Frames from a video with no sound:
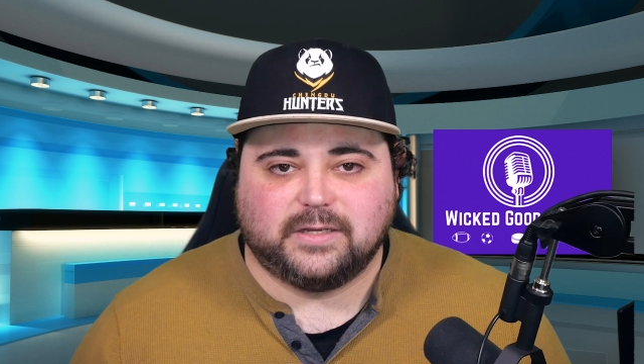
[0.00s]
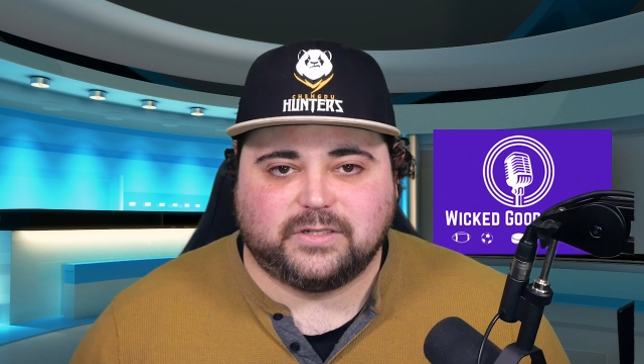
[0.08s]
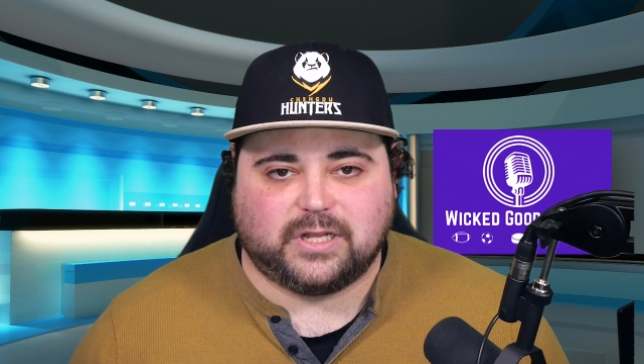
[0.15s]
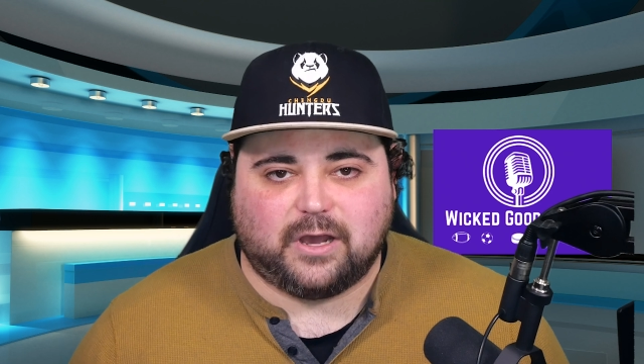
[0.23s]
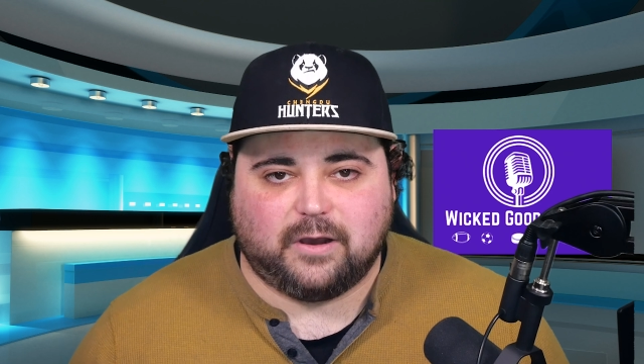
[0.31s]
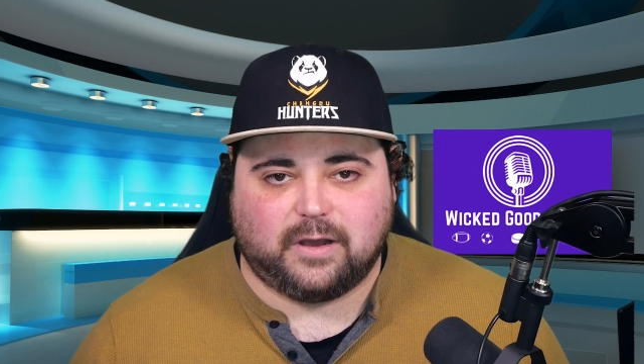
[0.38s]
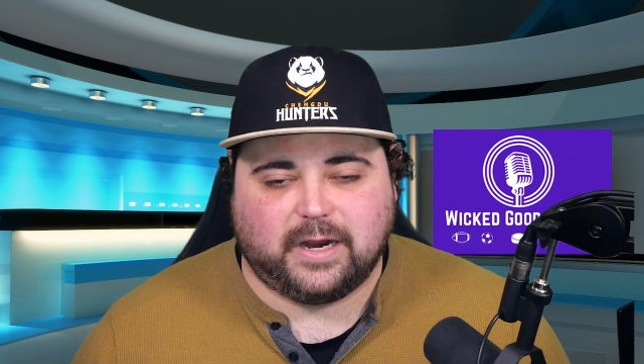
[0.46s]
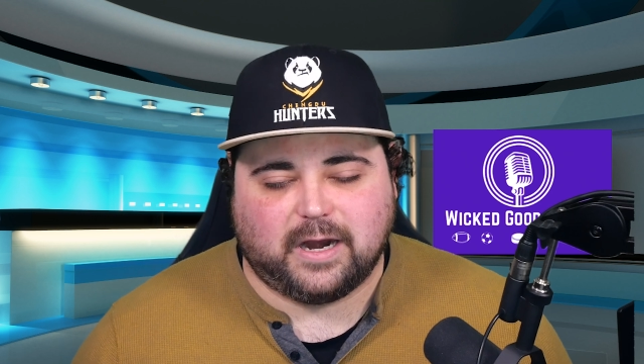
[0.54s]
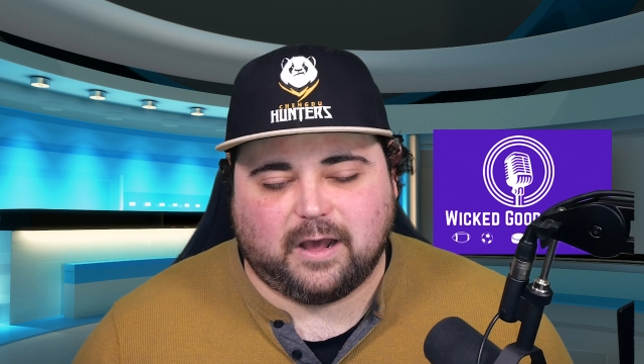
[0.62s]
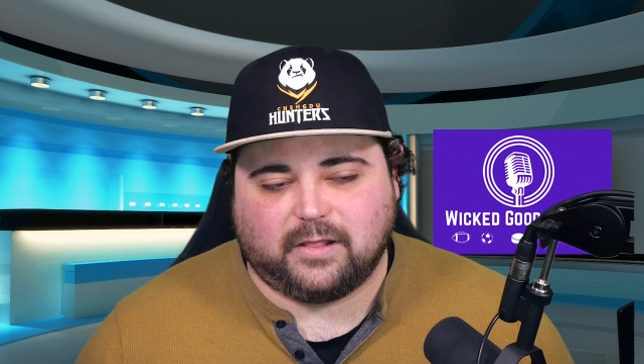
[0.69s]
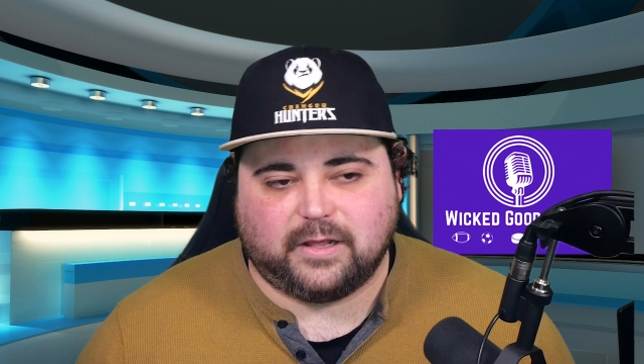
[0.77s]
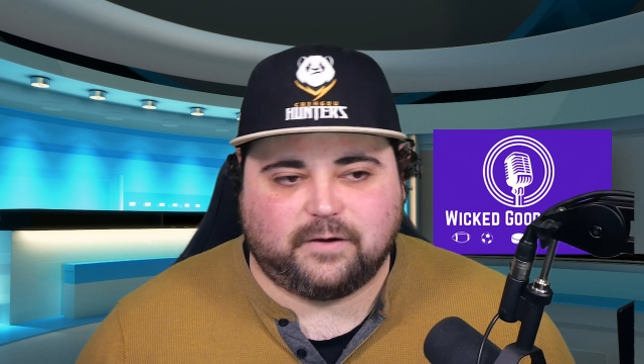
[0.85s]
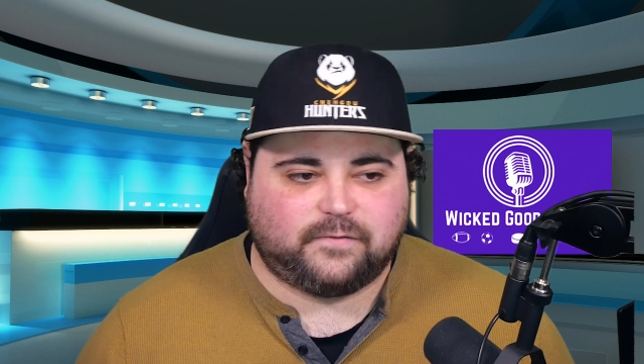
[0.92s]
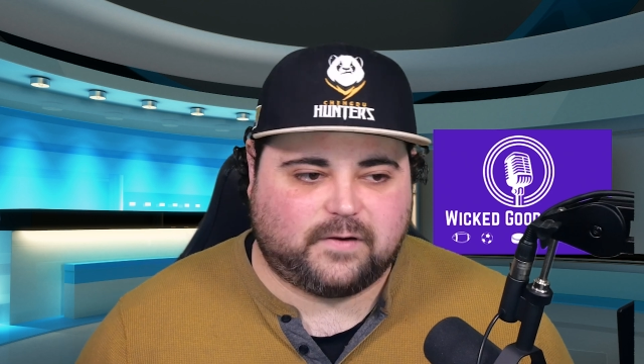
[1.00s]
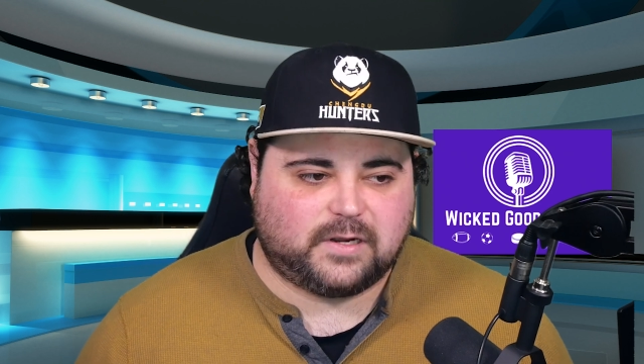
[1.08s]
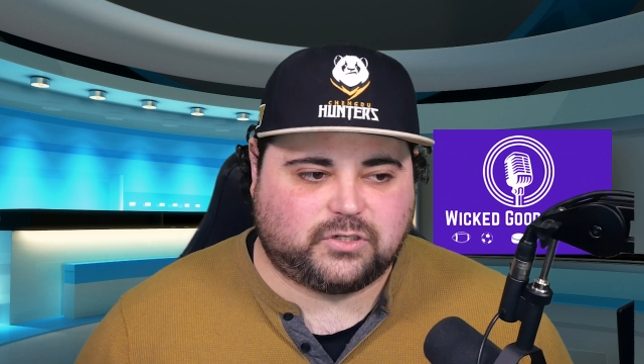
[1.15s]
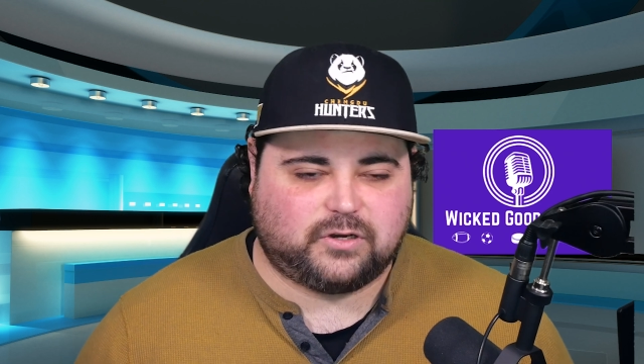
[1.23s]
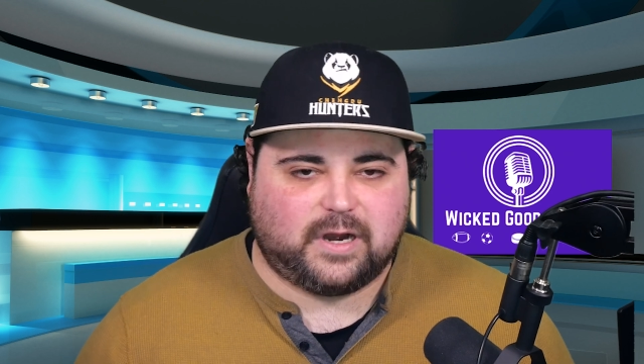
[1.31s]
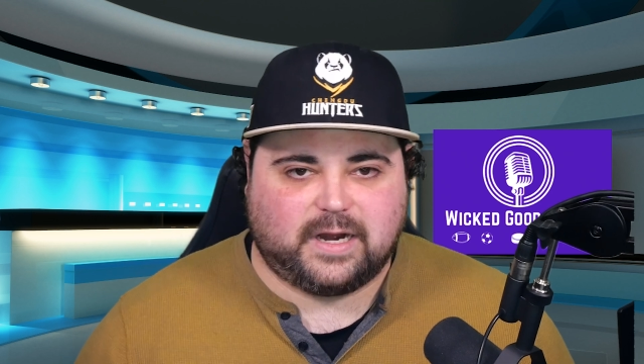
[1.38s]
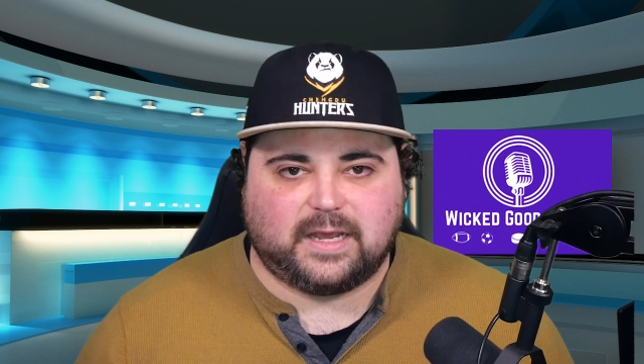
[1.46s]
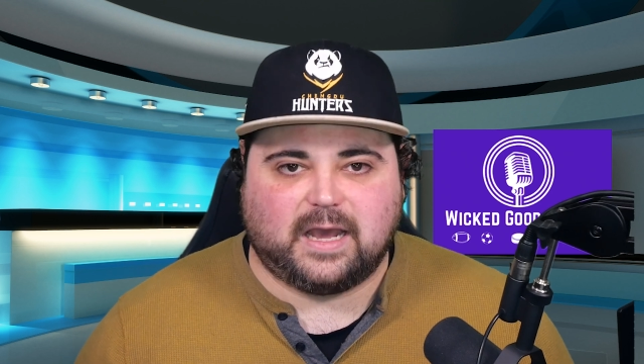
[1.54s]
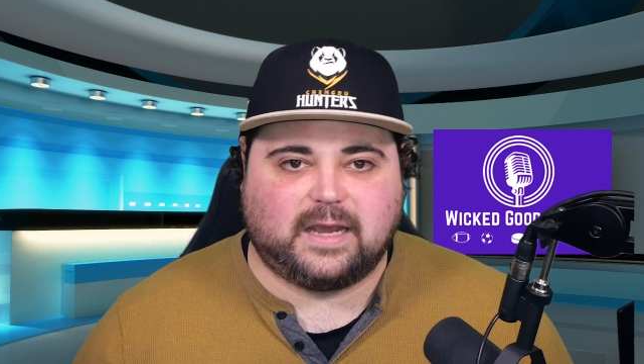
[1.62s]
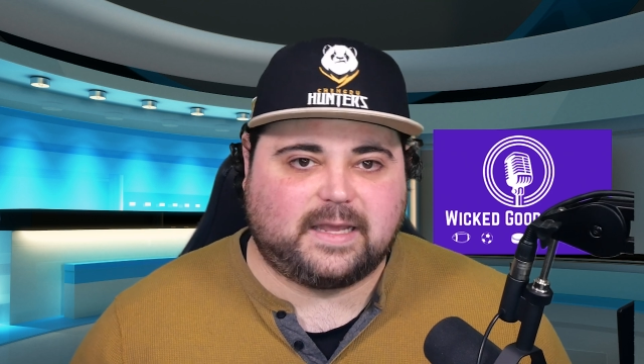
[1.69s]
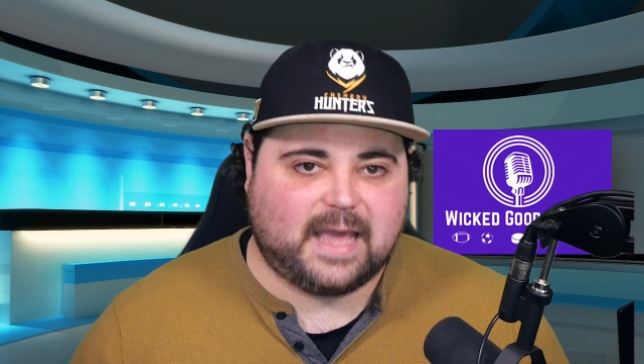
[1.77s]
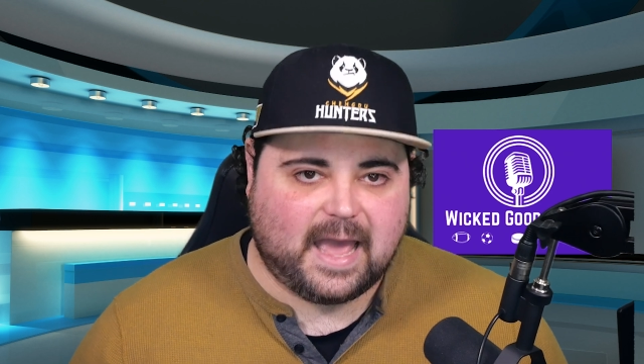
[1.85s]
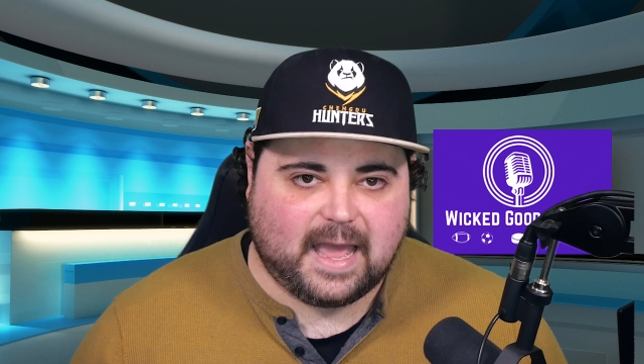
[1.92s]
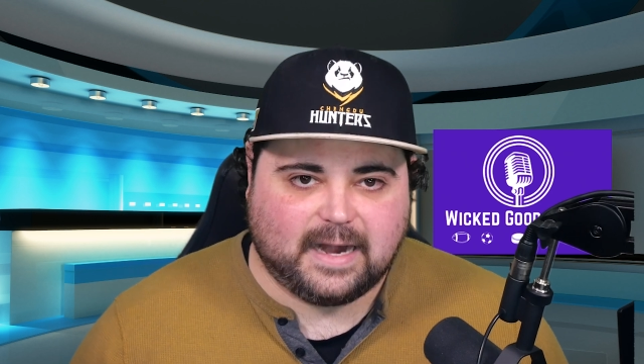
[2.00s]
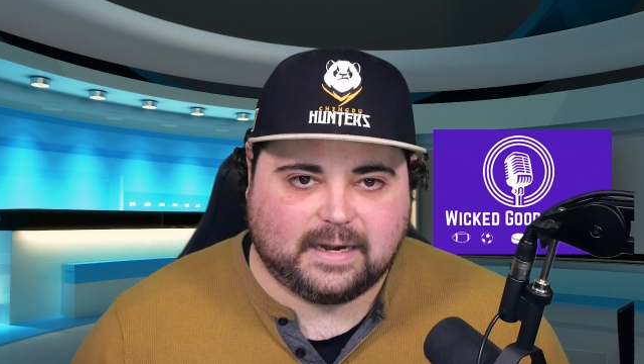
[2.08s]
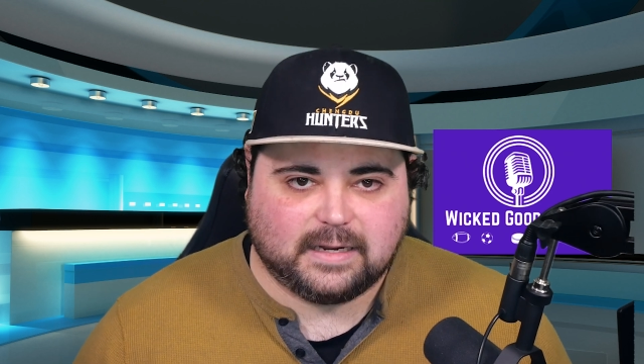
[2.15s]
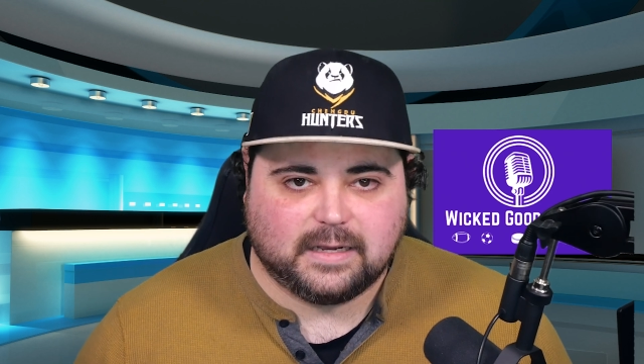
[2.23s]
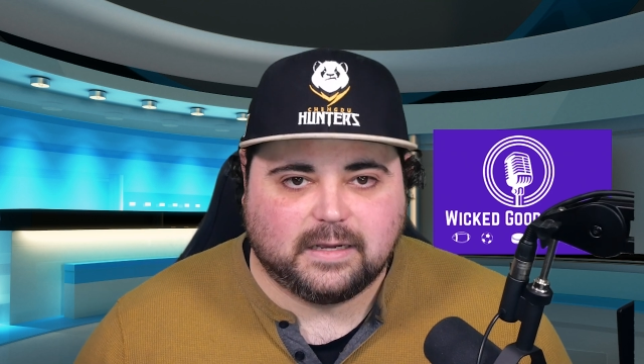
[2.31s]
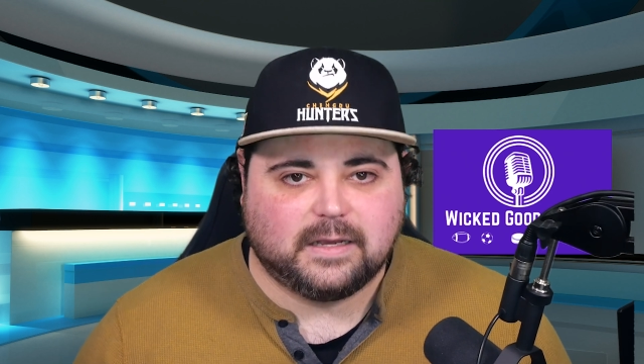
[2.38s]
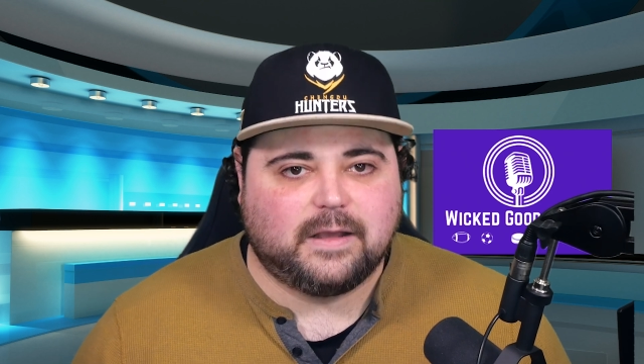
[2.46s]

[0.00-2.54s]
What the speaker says: So, a little frustrating. Again,